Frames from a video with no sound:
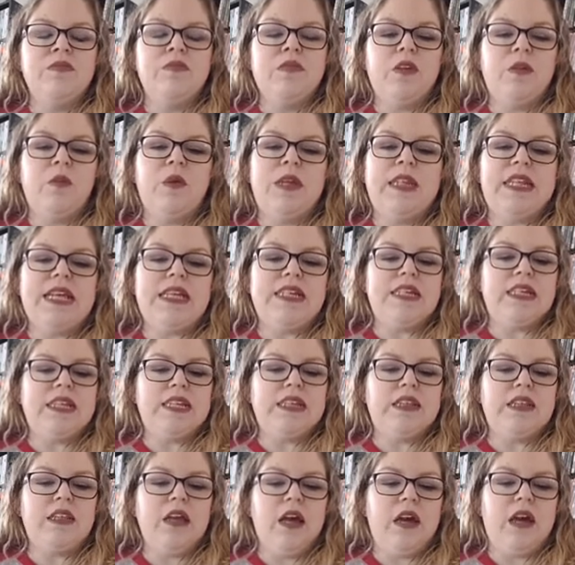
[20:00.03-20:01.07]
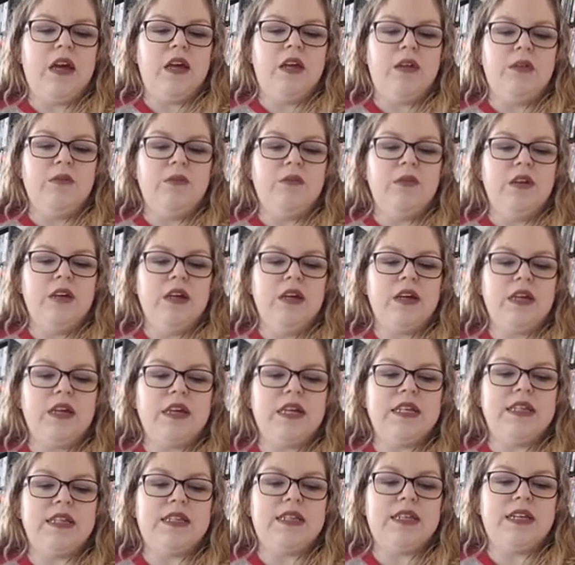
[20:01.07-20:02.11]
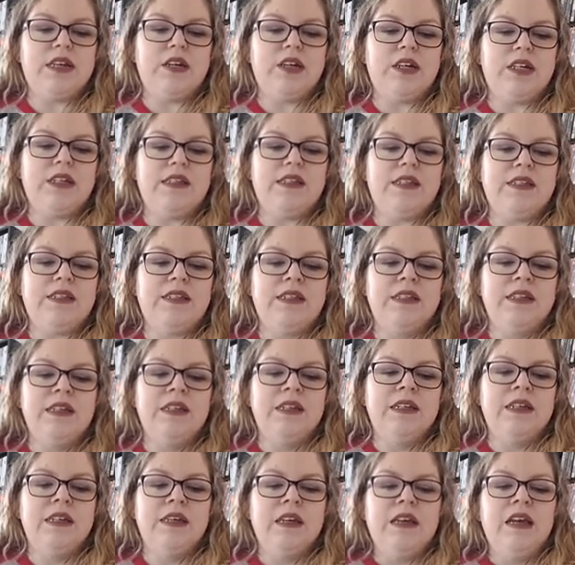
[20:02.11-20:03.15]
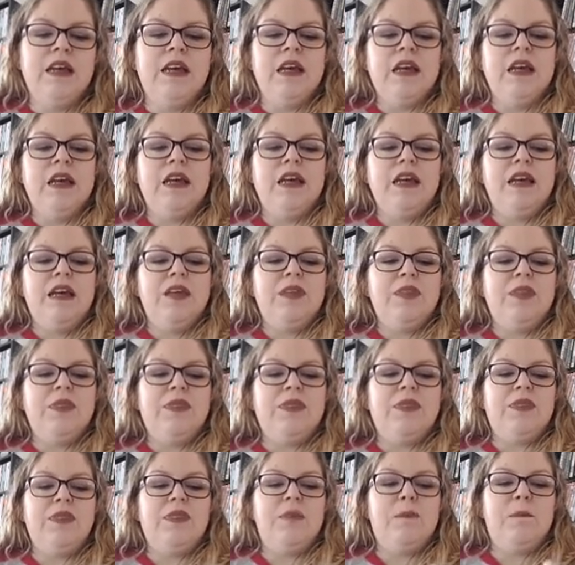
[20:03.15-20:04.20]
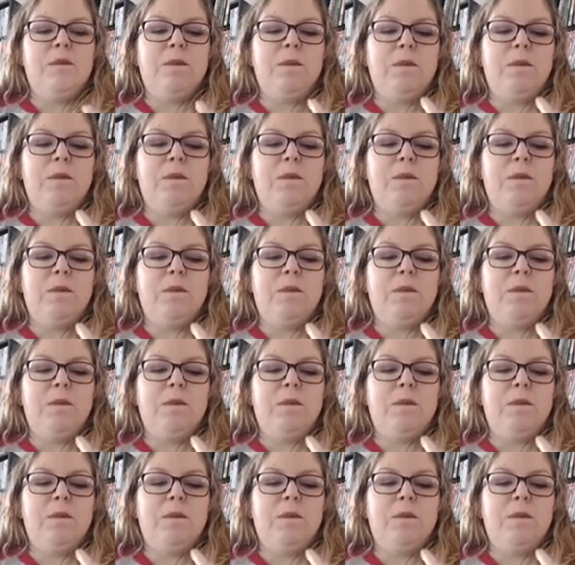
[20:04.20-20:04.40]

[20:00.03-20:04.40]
One thing to consider is the